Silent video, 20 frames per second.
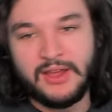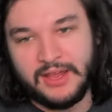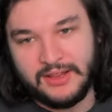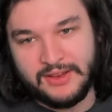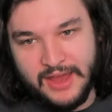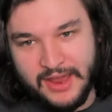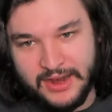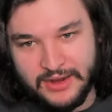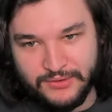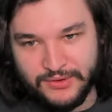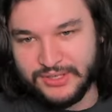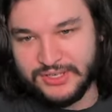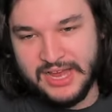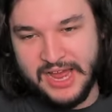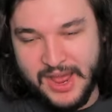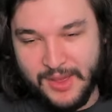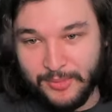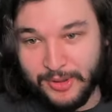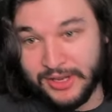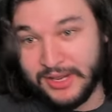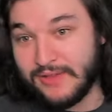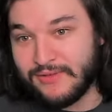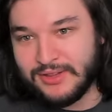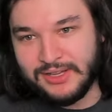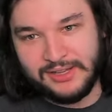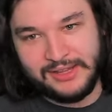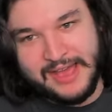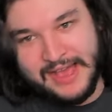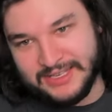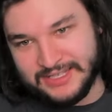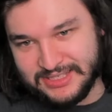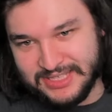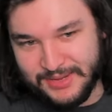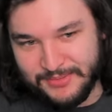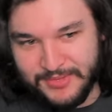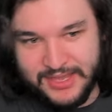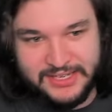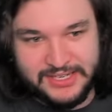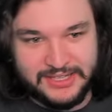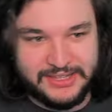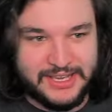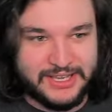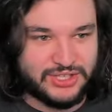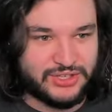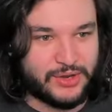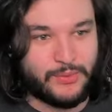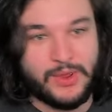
And not every time, but even the last time they did this,